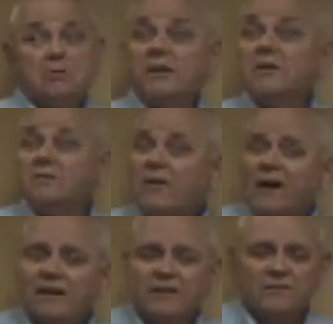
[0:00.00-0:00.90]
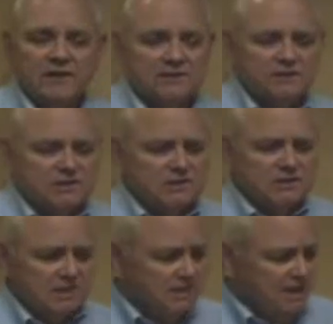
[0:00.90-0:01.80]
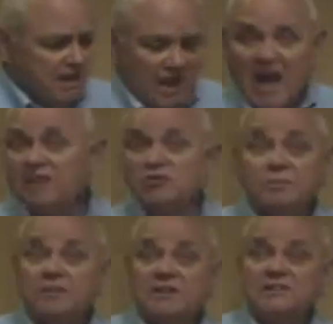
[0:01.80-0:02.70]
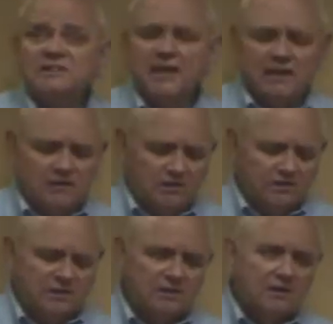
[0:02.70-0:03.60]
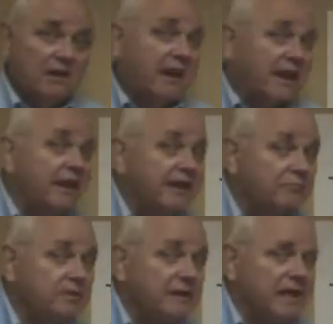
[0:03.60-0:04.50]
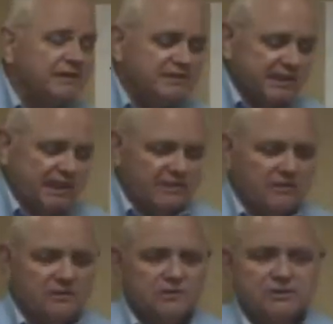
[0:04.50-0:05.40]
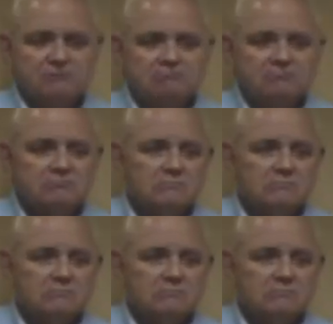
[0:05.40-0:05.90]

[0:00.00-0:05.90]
We can find definitions in IEEE standards, NFPA standards,